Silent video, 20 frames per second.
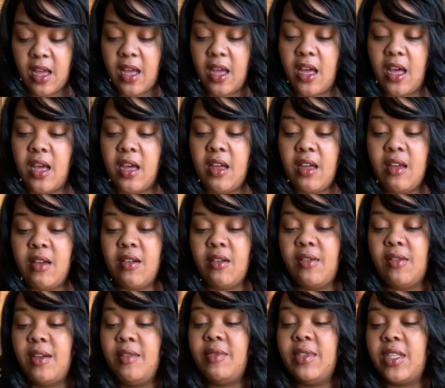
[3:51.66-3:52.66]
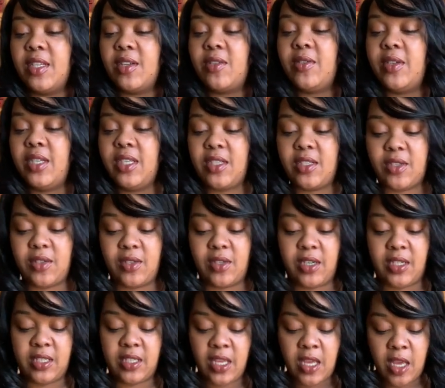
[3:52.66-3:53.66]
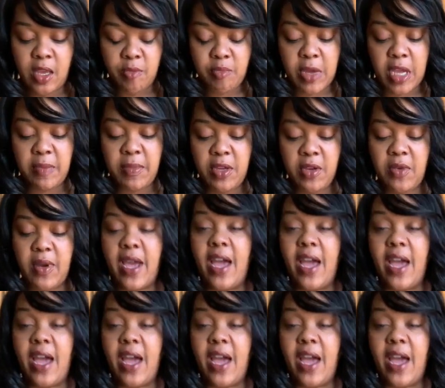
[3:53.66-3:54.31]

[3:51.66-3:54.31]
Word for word: Oh, and with the Queen of Swords, maybe you